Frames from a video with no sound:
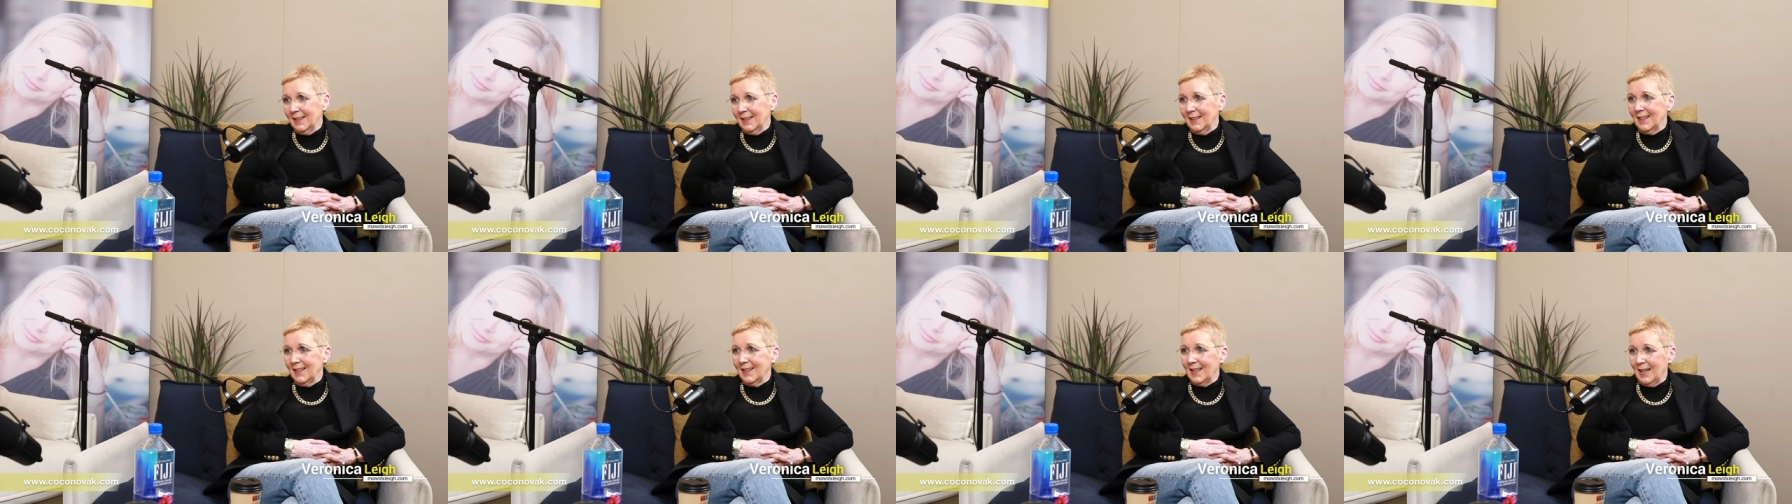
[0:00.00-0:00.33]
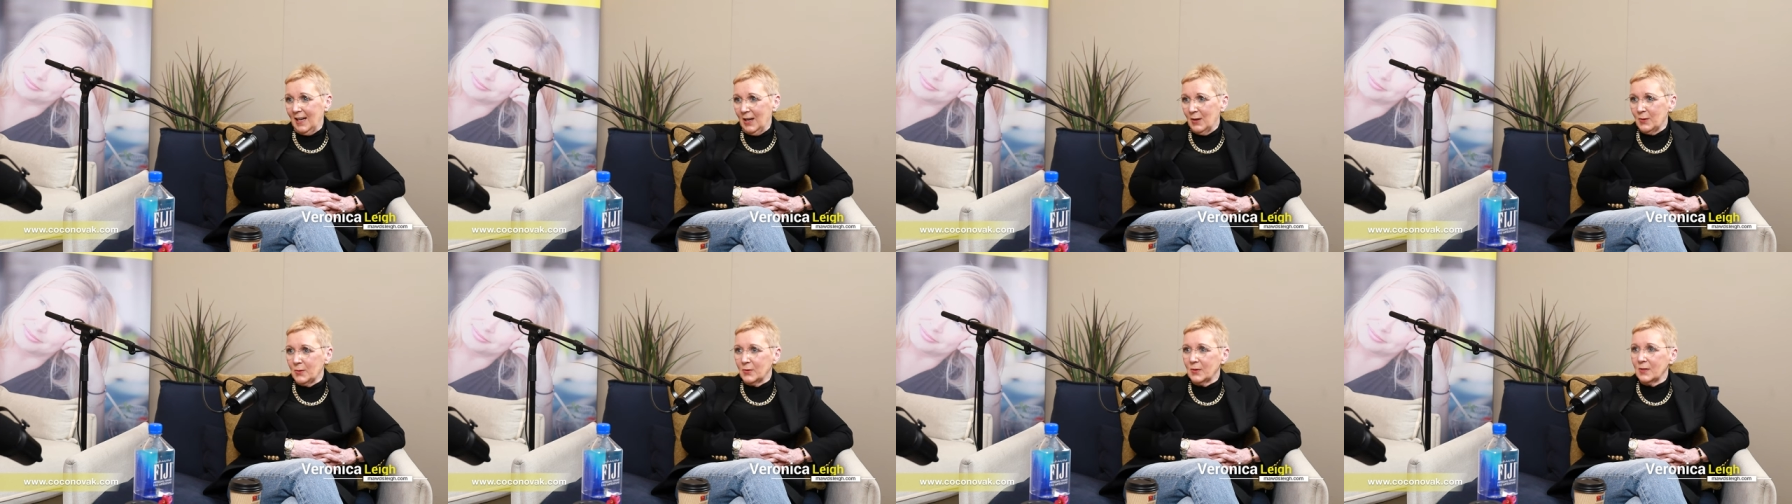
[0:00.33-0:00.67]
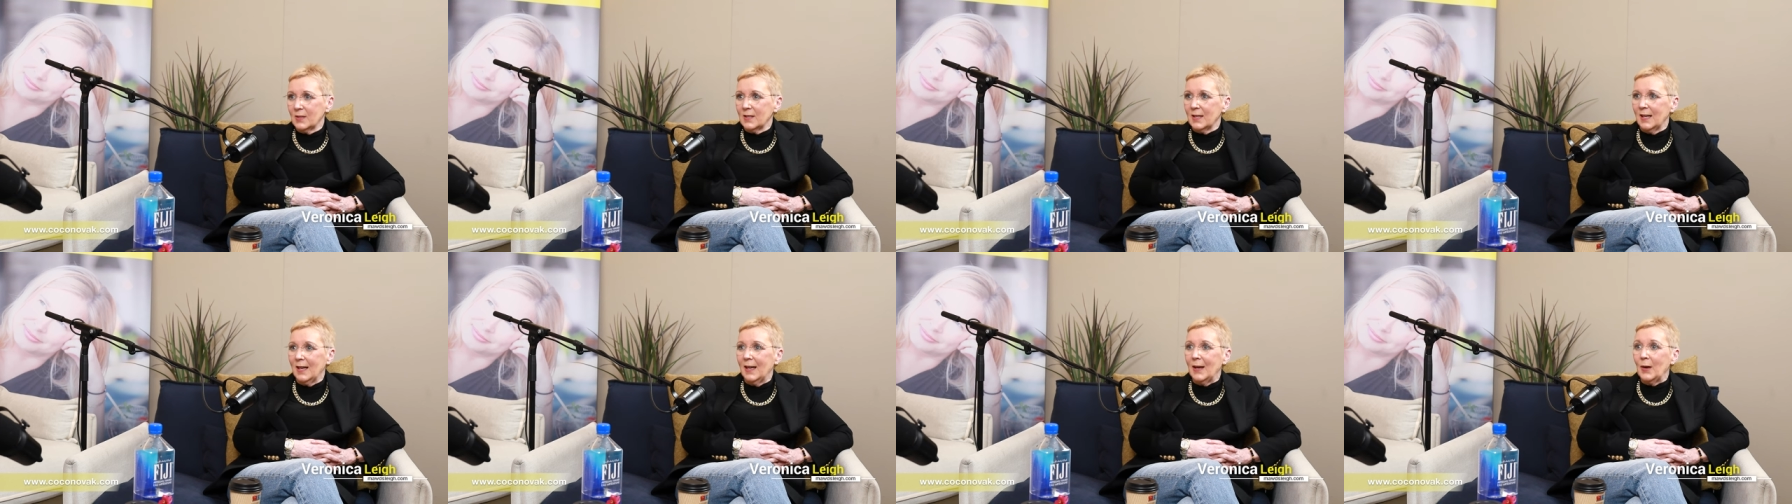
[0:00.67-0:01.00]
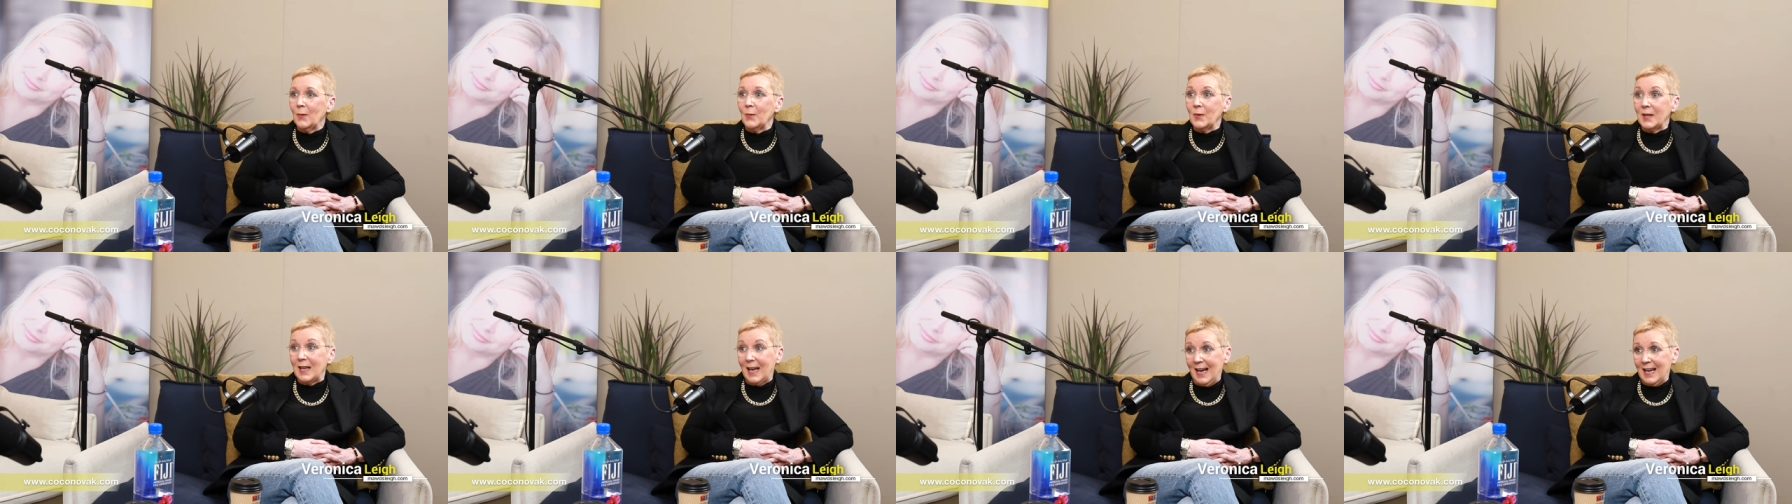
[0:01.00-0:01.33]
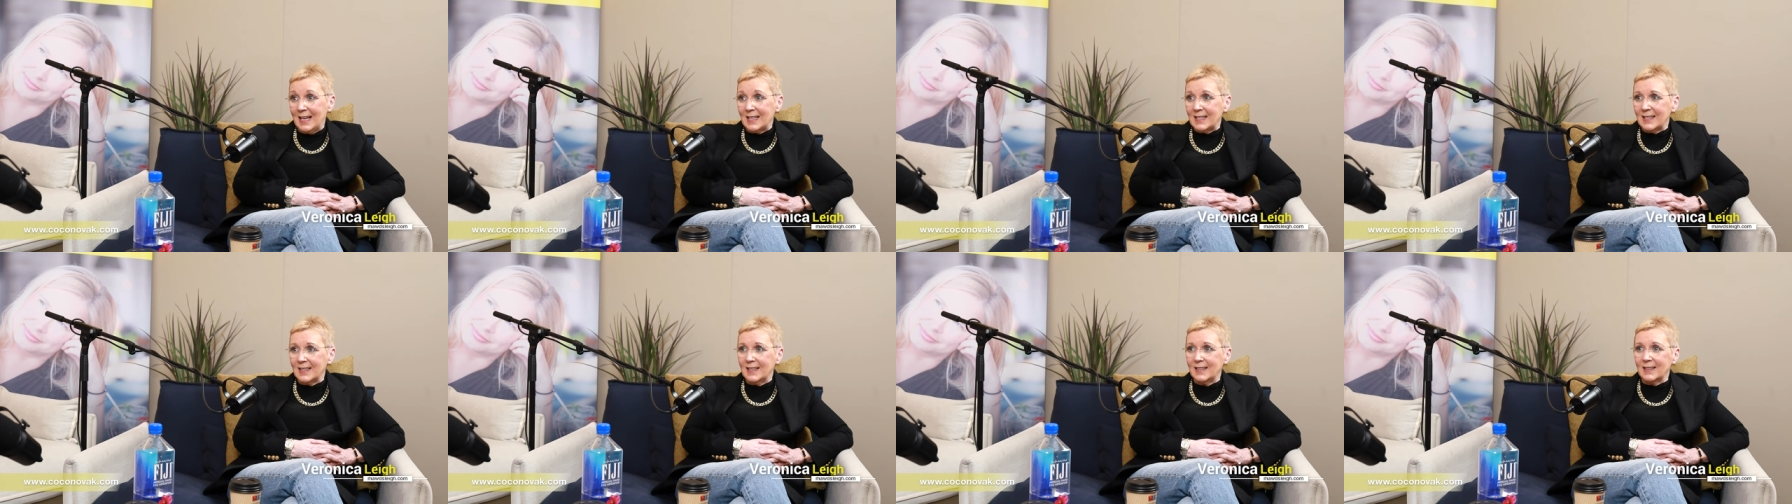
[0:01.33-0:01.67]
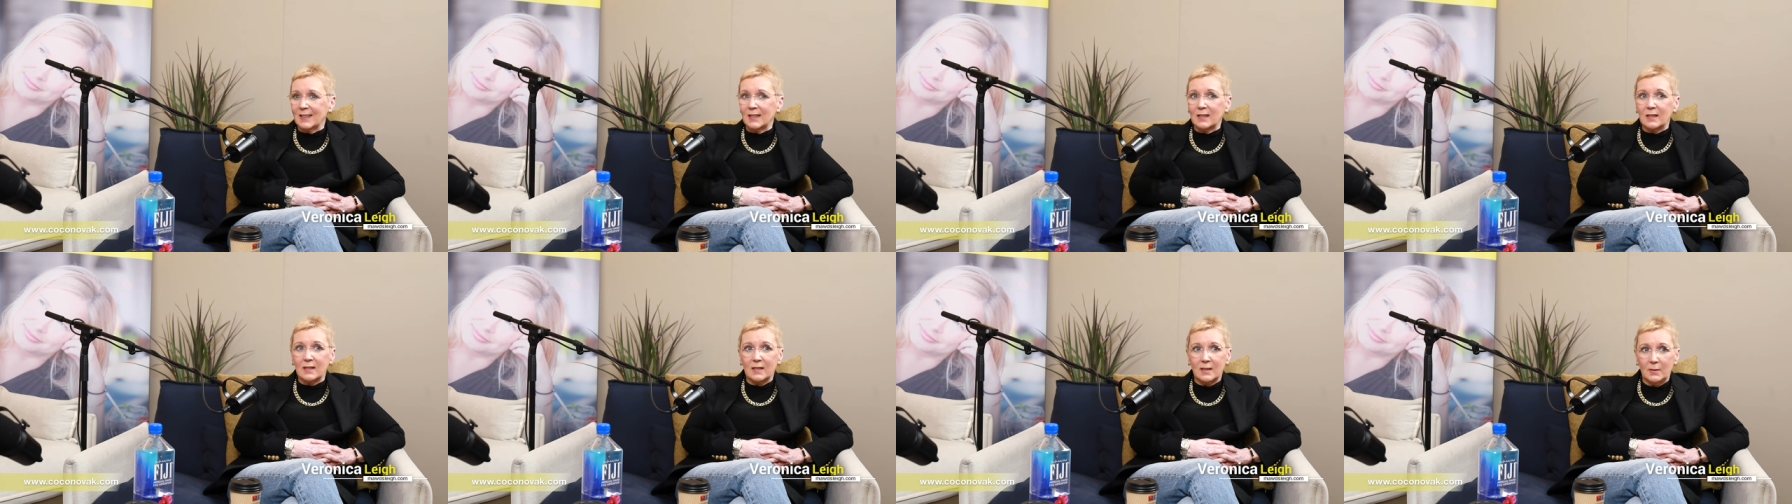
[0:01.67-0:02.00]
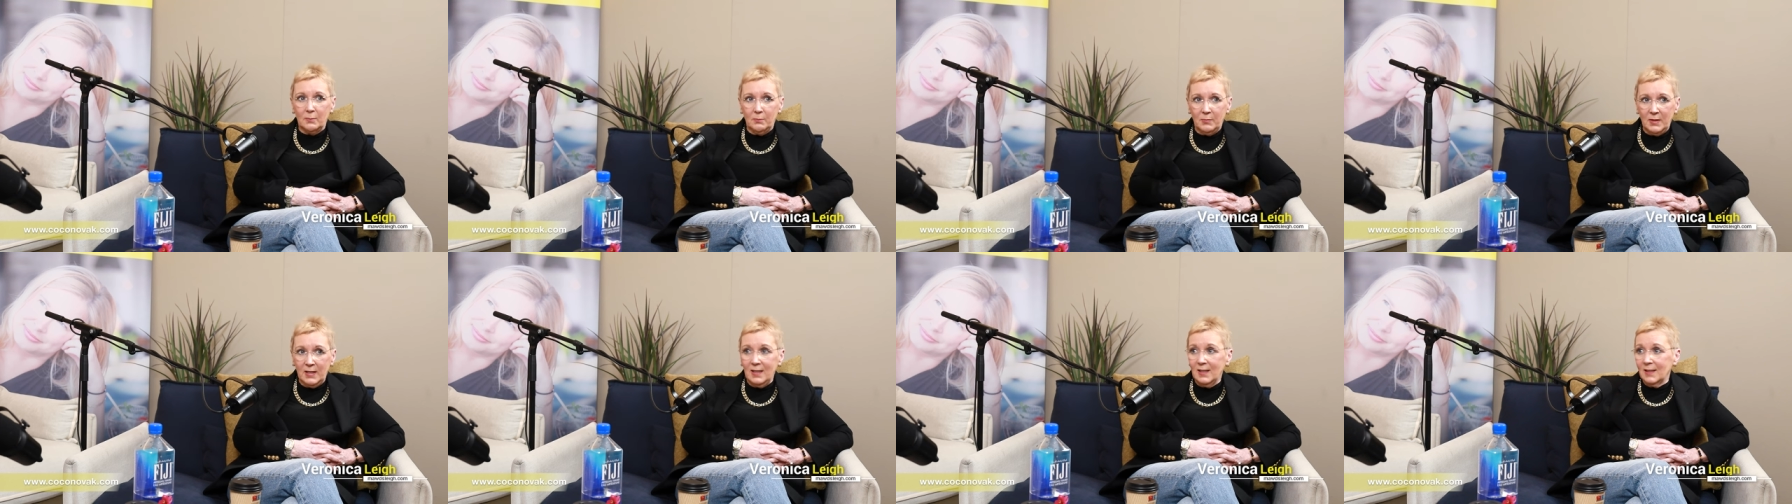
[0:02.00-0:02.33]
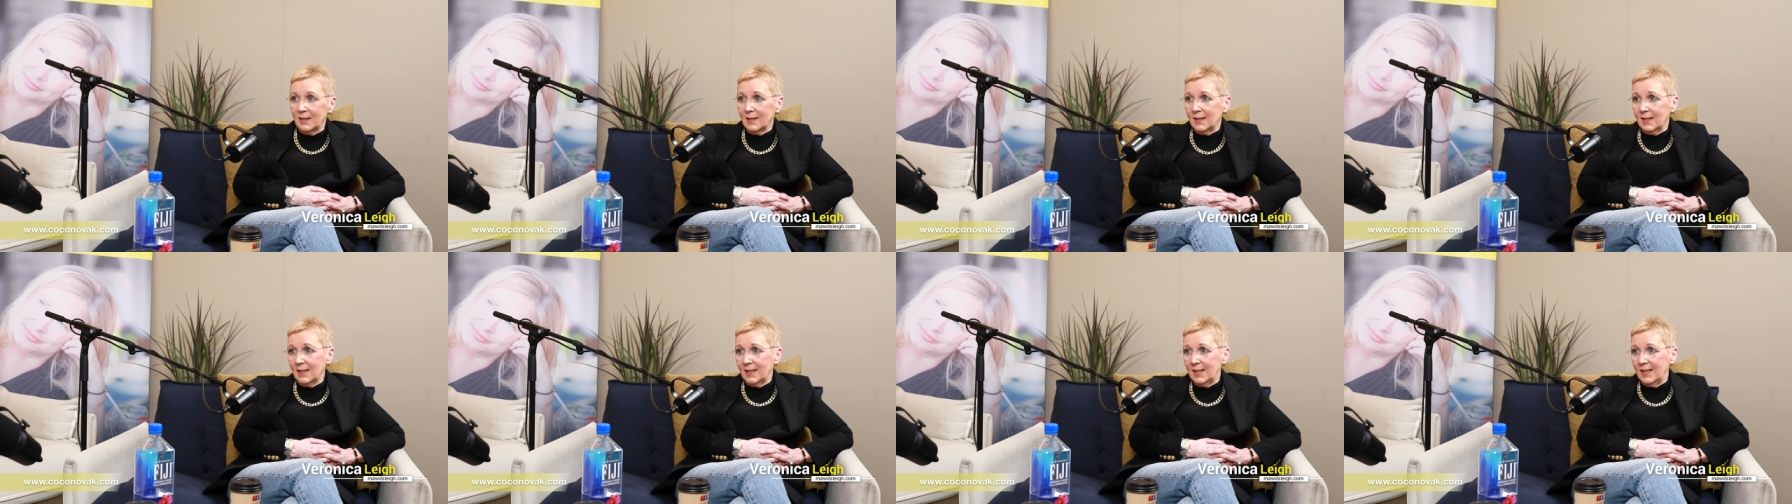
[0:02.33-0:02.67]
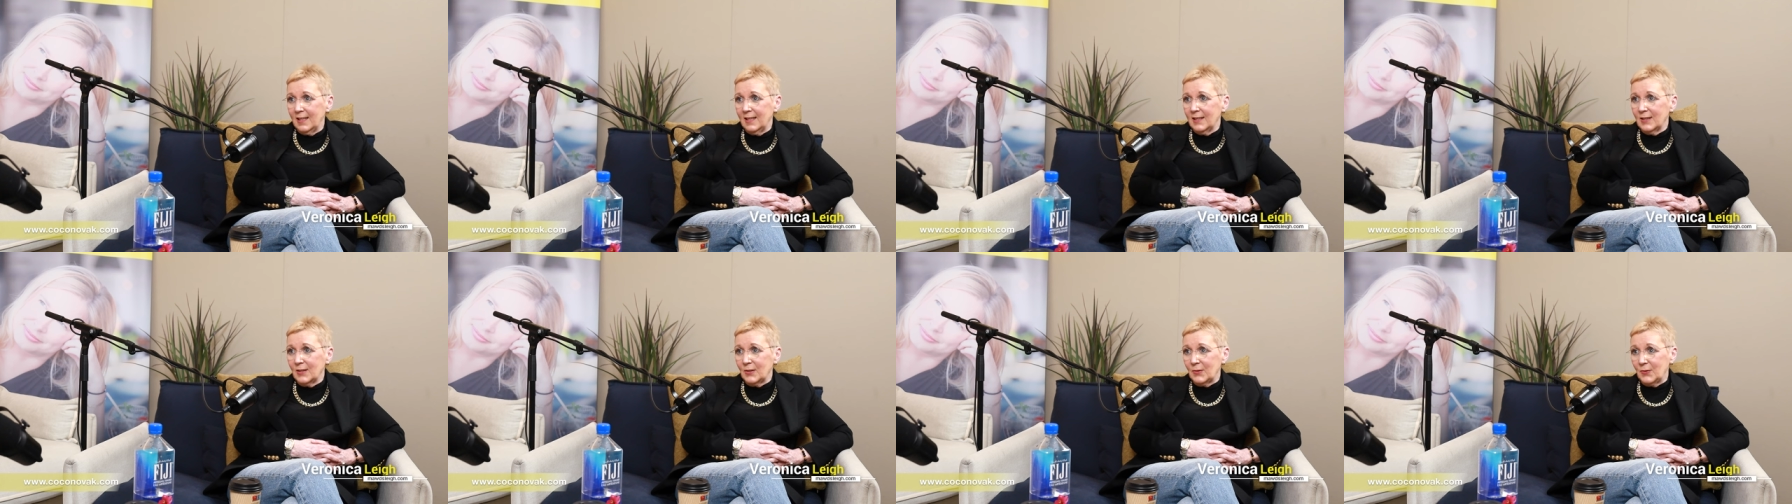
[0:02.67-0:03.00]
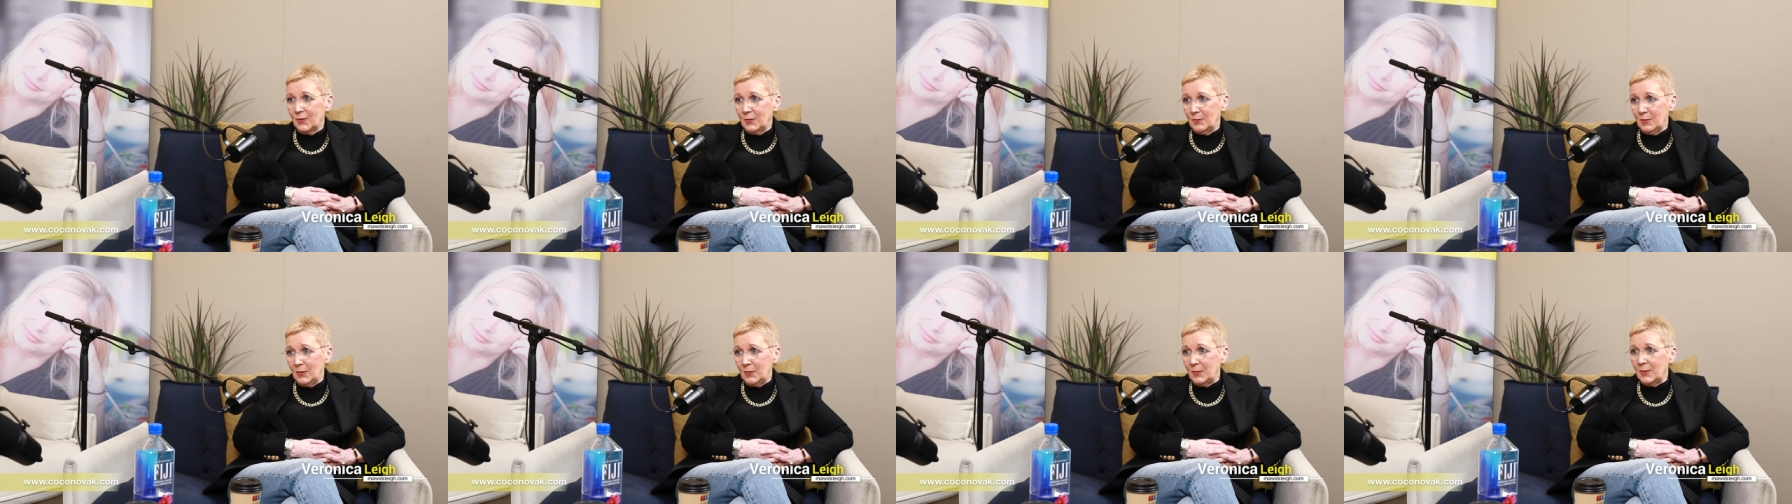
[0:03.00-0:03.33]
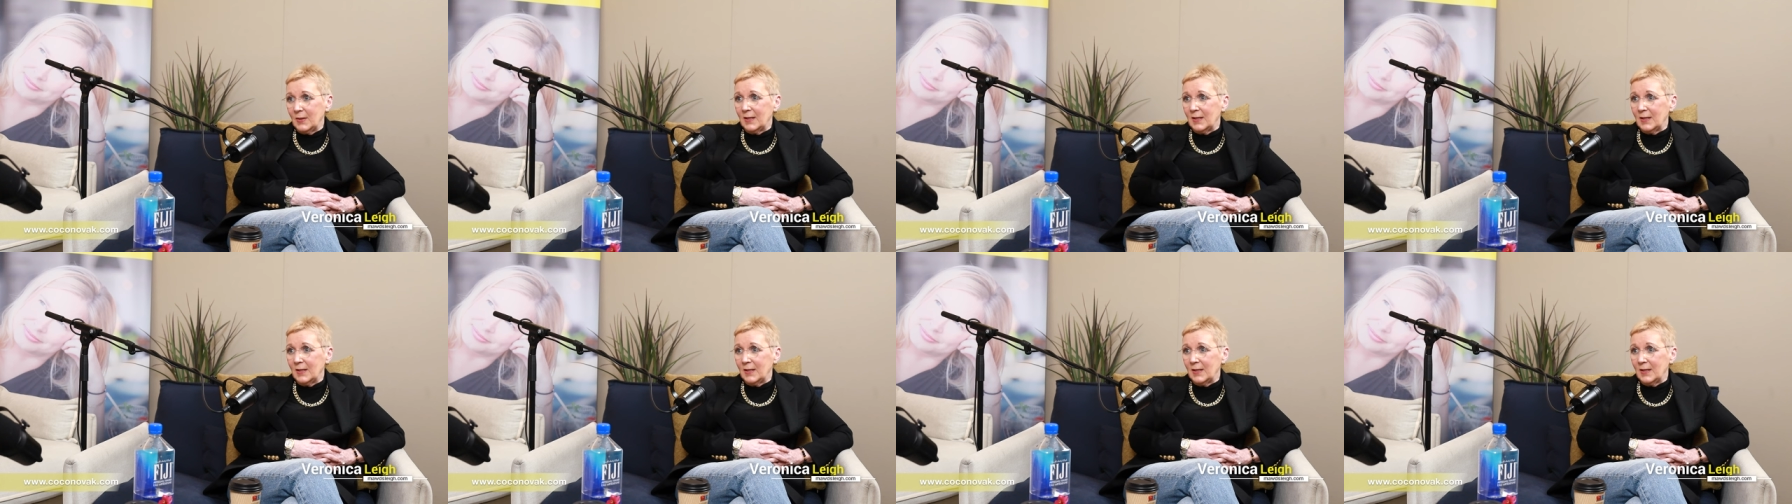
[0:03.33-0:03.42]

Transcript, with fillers: the house and I would ask it to be at the gates for me